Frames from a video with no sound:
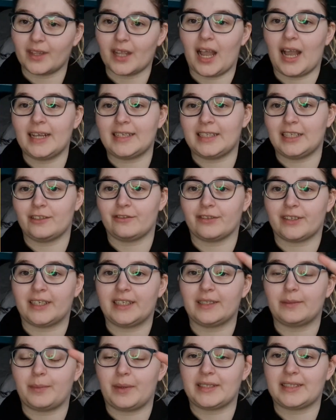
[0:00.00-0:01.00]
I did read,
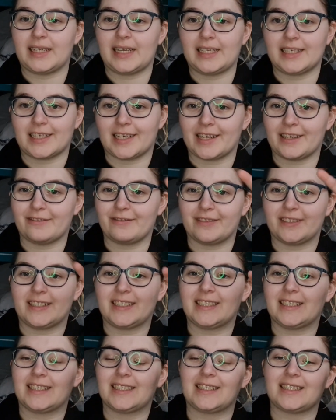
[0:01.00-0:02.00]
by Taylor Jenkins
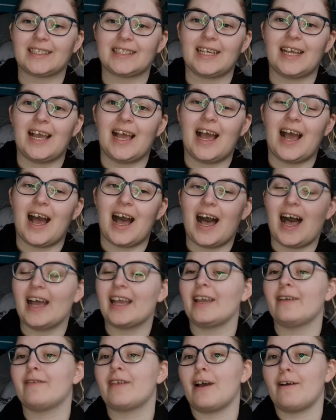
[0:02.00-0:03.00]
Reads. I
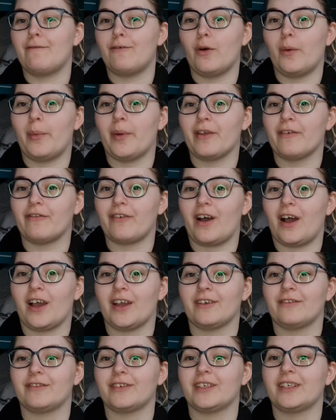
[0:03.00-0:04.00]
gave that a
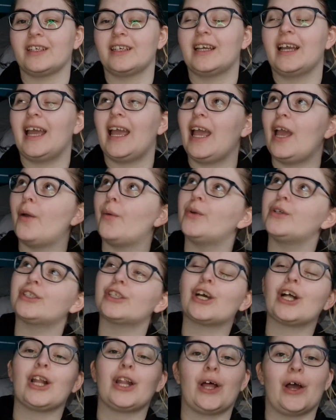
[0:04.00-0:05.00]
4.5. It was
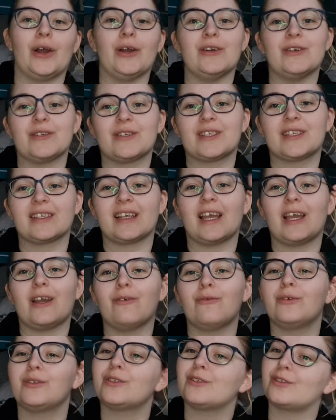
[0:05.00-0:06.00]
close. It
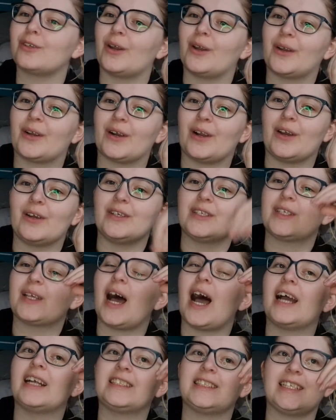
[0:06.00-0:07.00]
was so close.
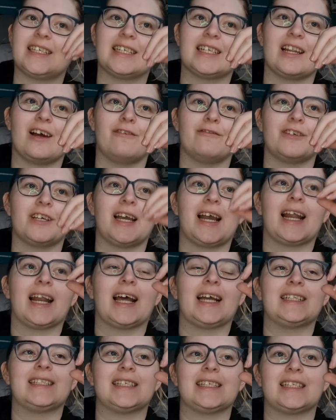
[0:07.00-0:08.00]
I did love it, and
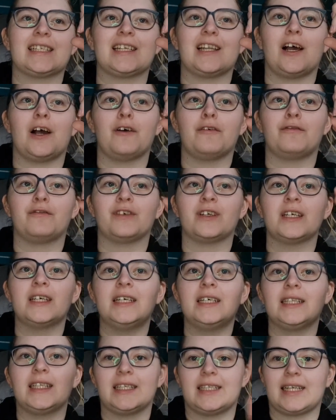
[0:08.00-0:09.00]
I did love
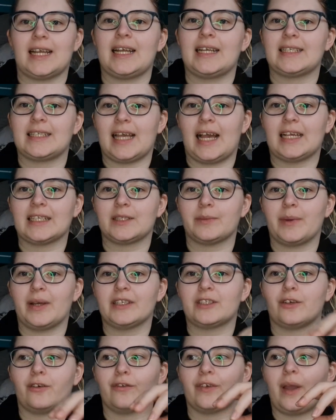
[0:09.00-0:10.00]
the tennis
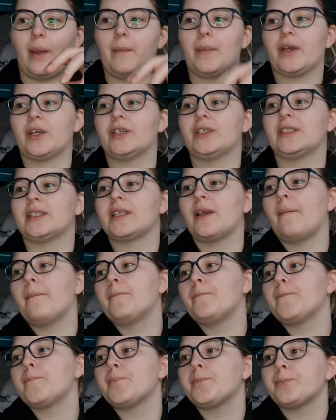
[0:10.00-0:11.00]
aspect of it, because
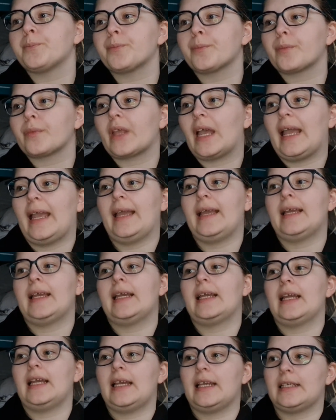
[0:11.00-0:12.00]
it
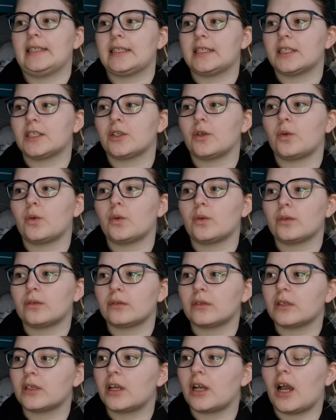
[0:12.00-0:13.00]
is
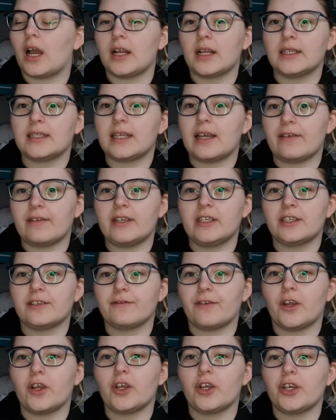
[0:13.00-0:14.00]
kind of tennis
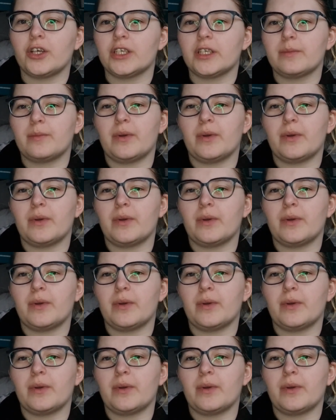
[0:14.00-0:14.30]
focused,